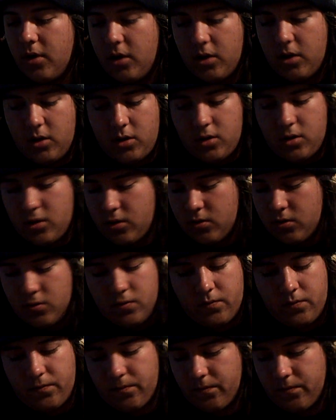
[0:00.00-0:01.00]
Uh,
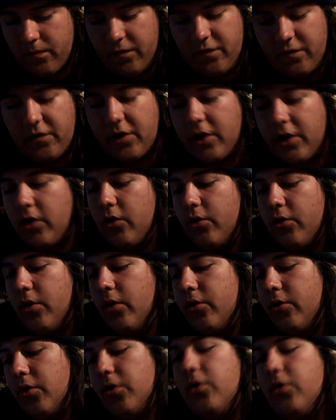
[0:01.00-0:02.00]
fuck it, I'll,
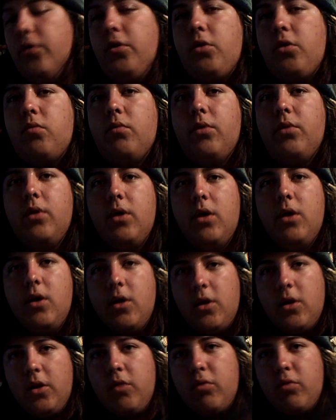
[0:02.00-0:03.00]
I'll just do this one.
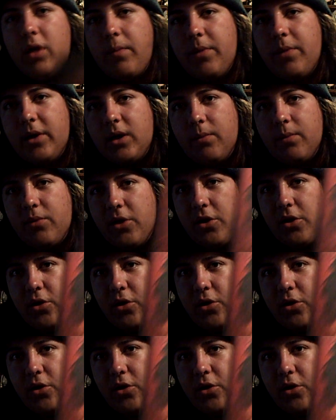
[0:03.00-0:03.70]
So this one I picked up